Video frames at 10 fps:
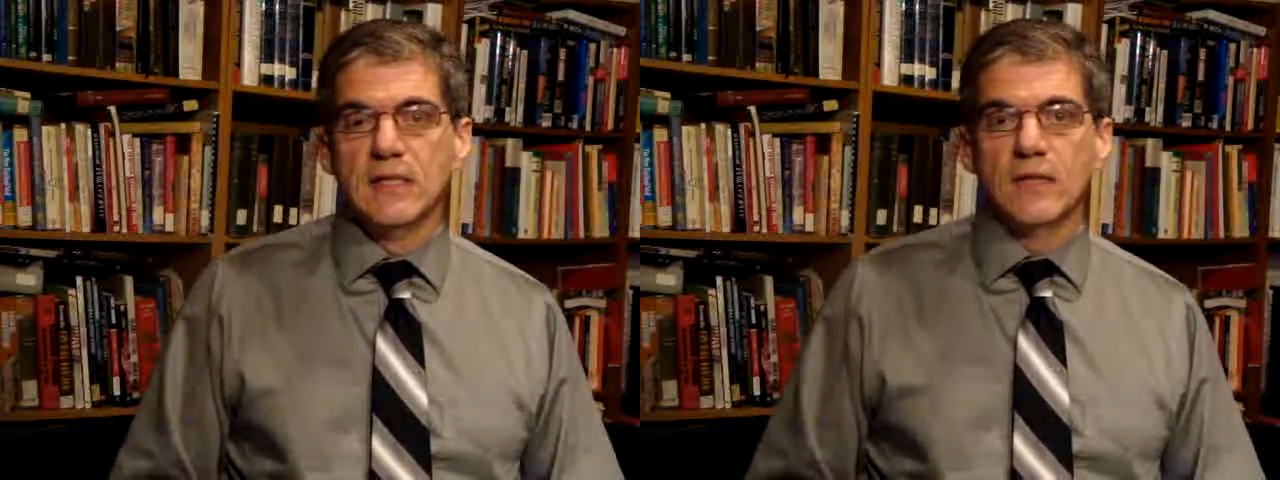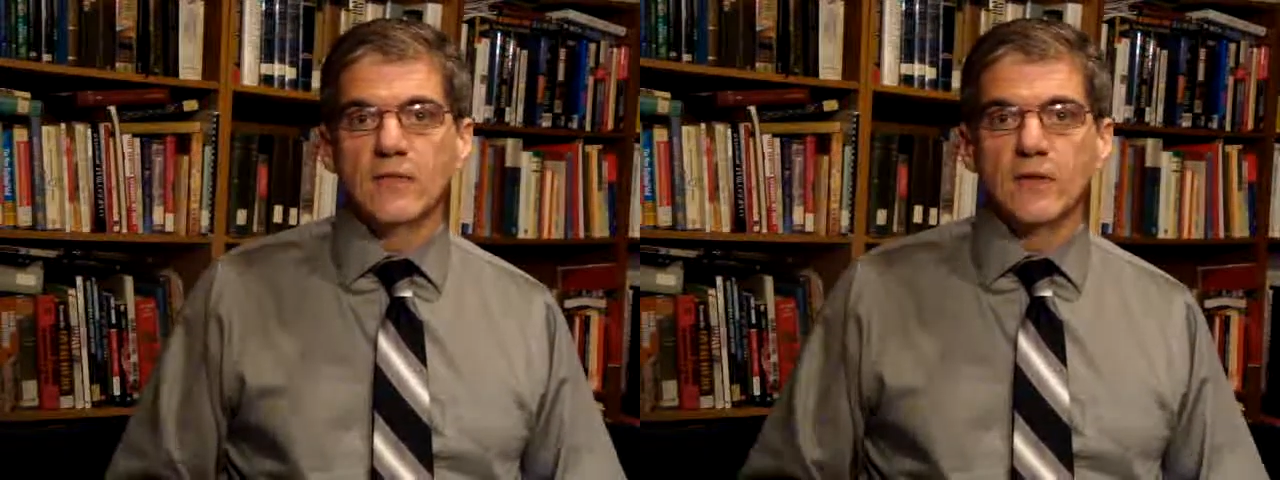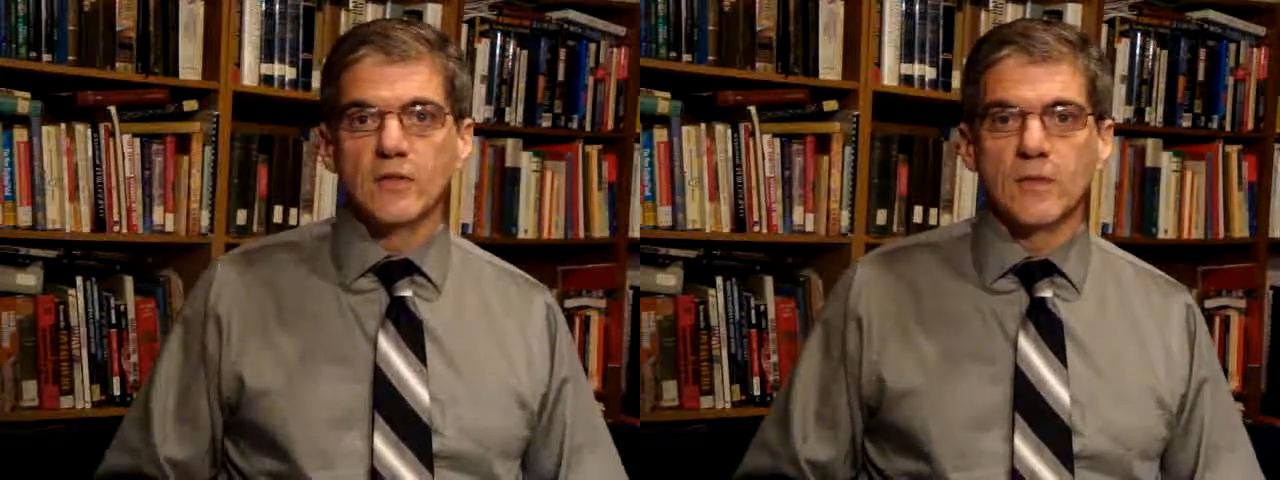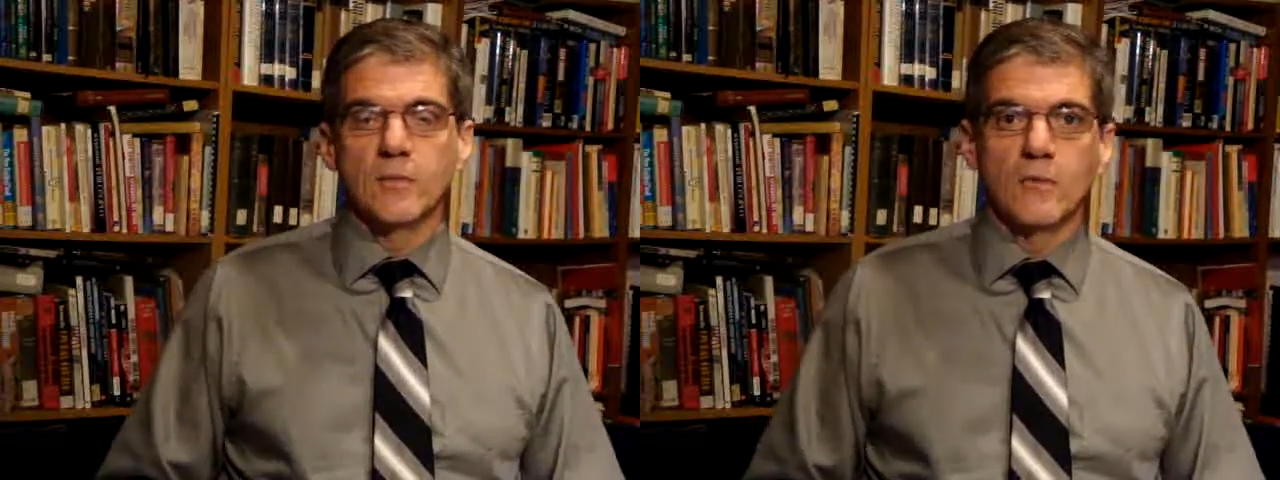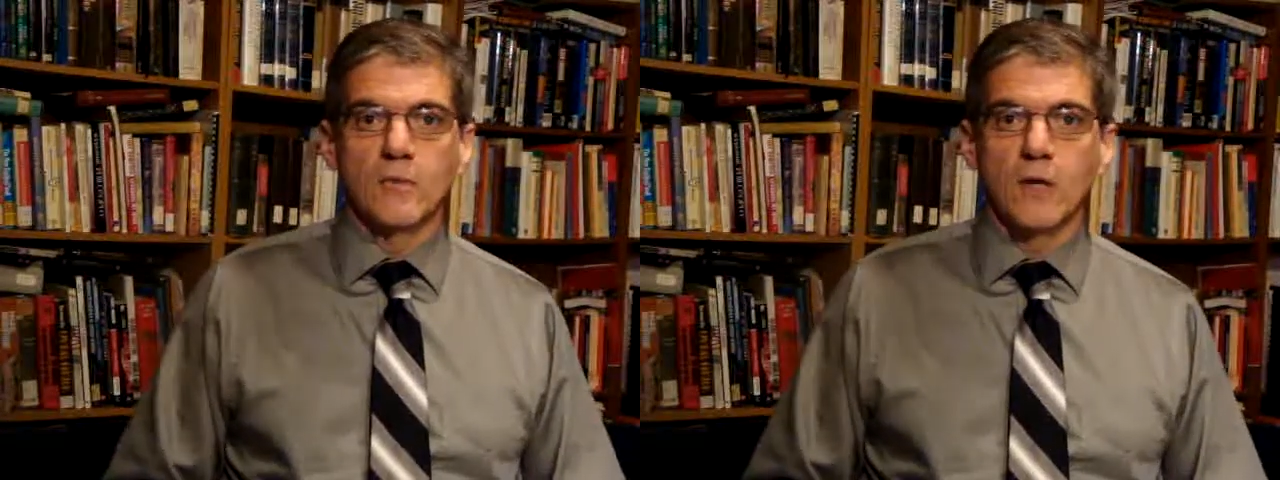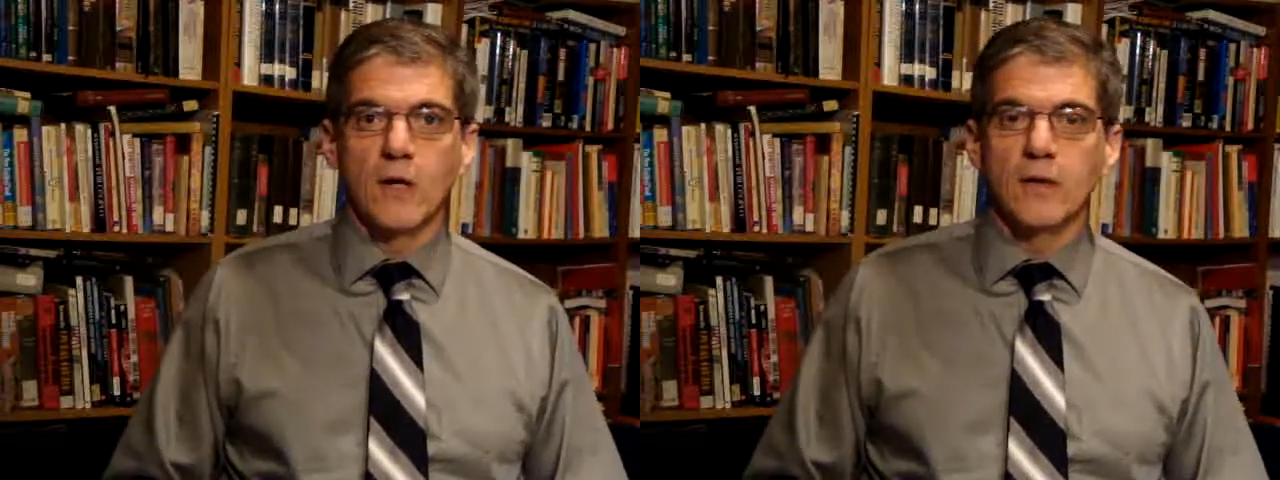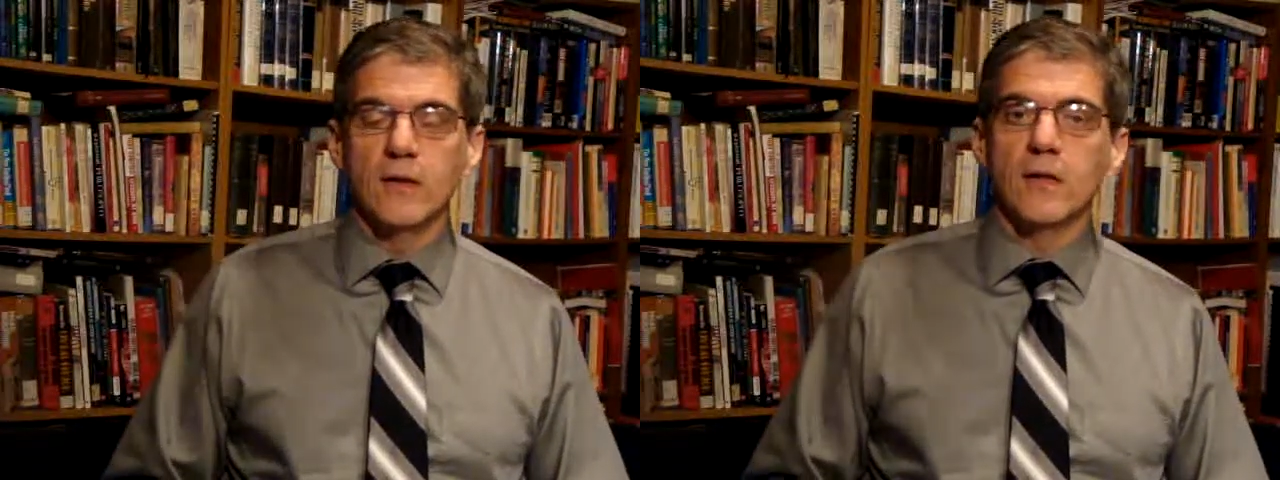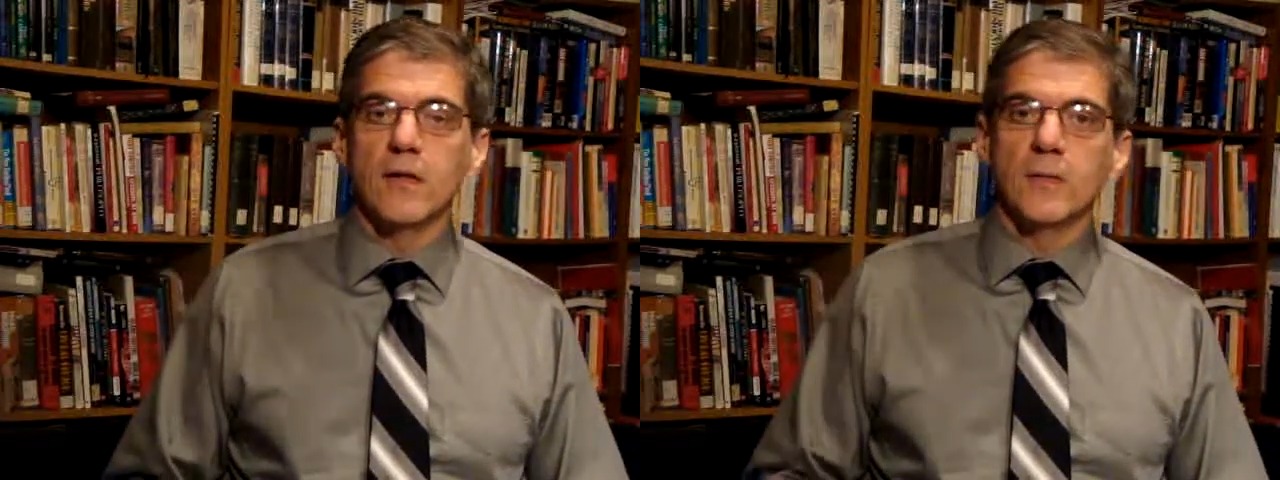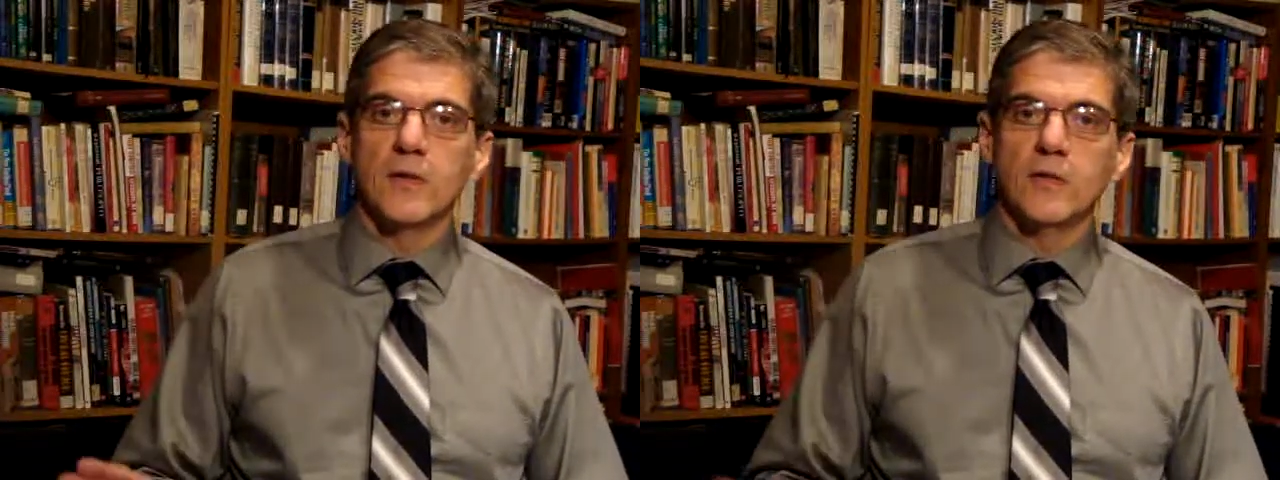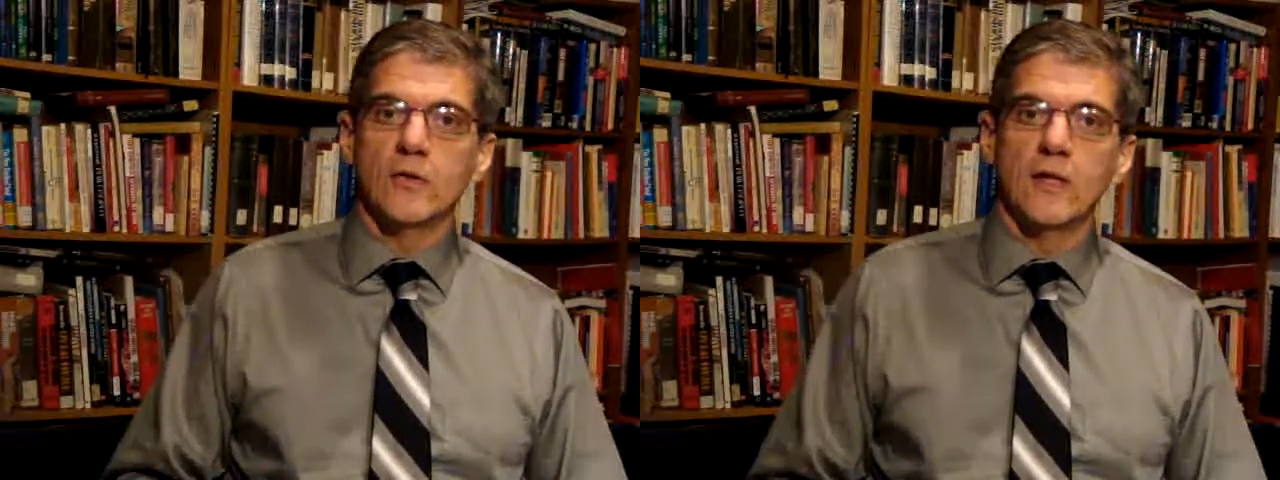If there's something going on in a
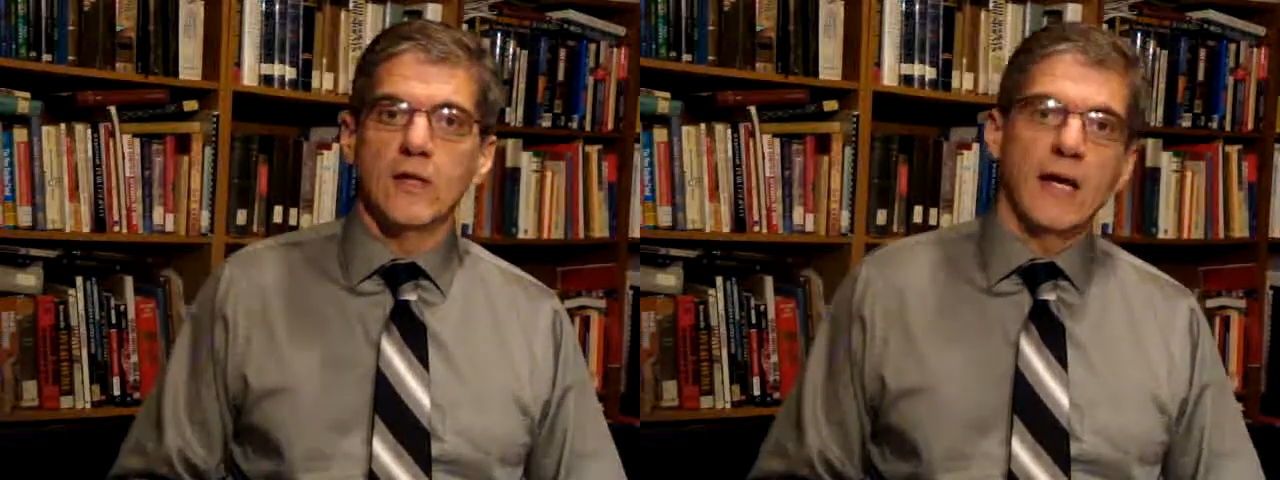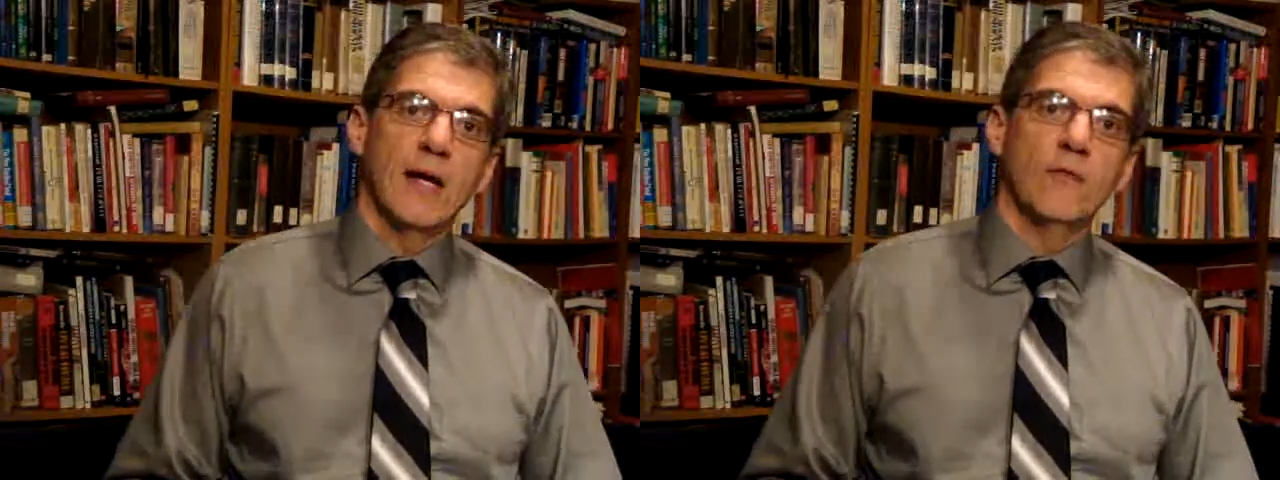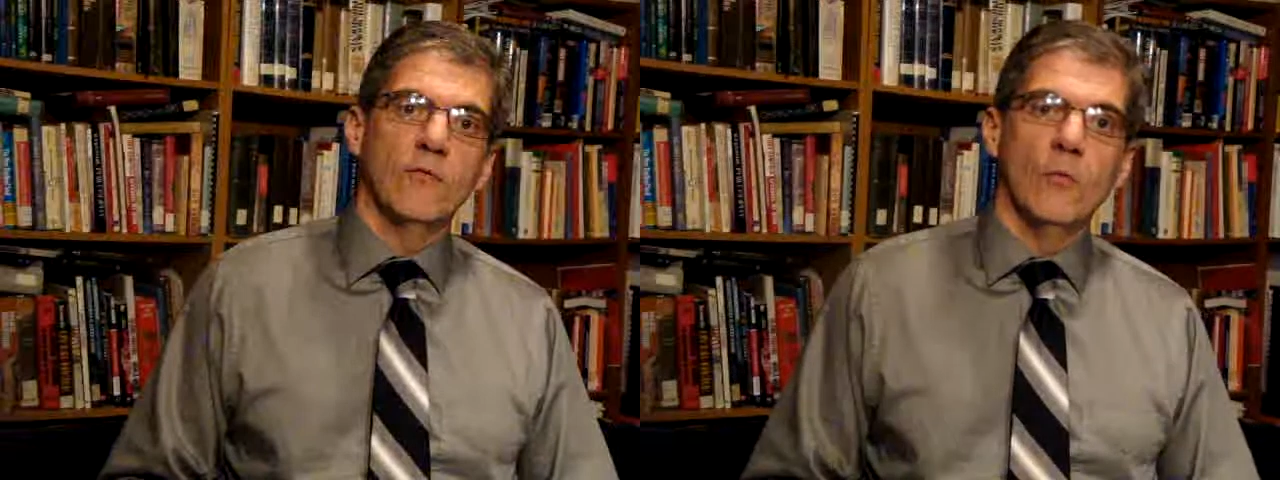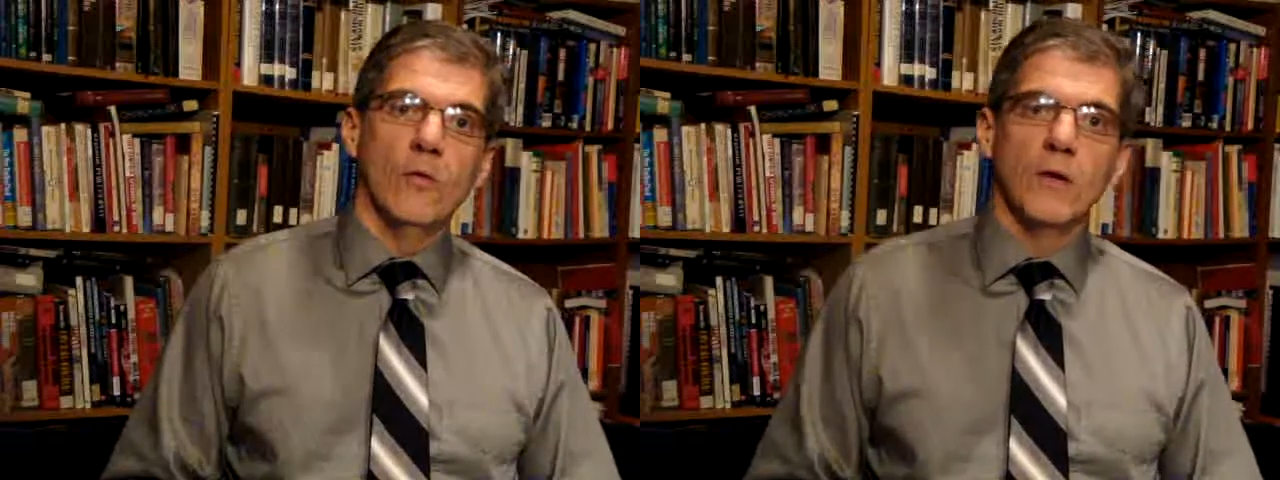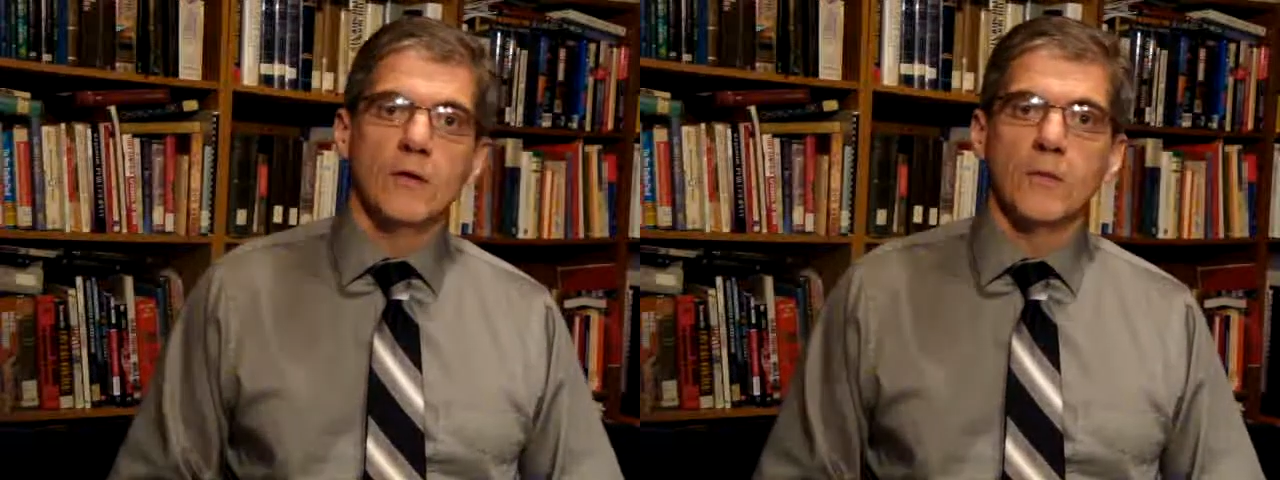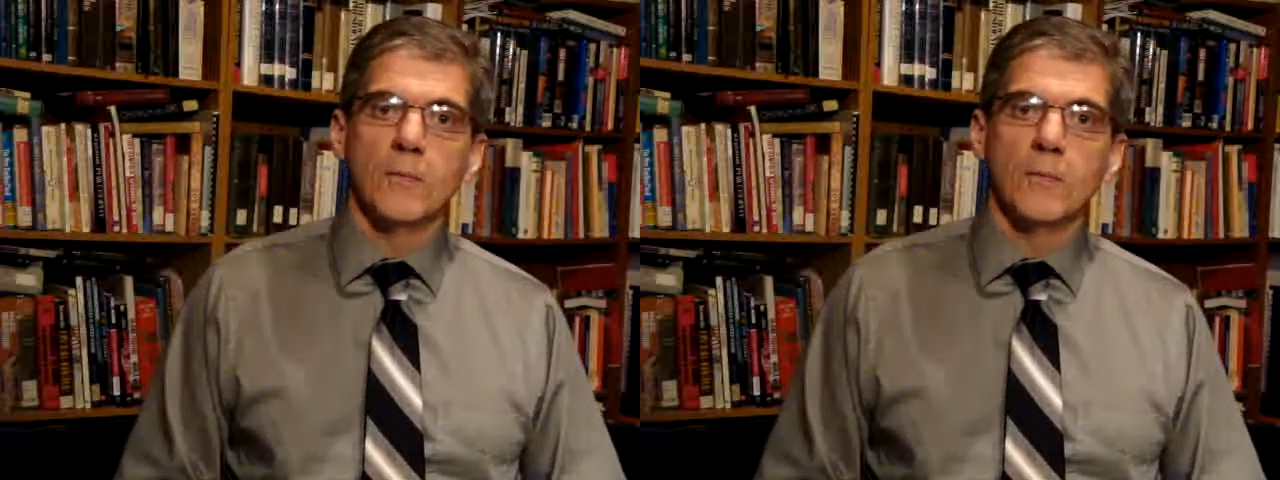company, you can have one